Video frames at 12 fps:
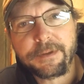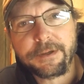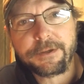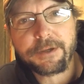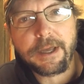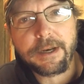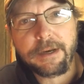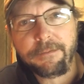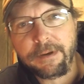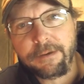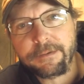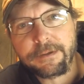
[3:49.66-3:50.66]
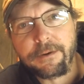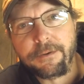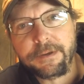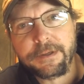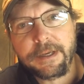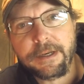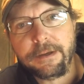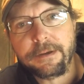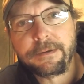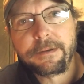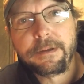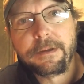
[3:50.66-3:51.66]
a shot anyway. It was our only day to
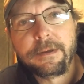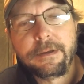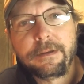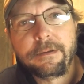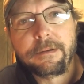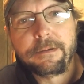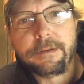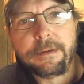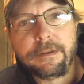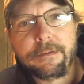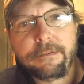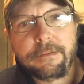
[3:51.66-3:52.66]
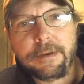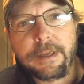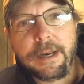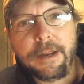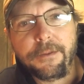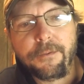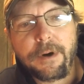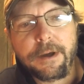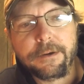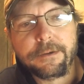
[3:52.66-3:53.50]
get on the water.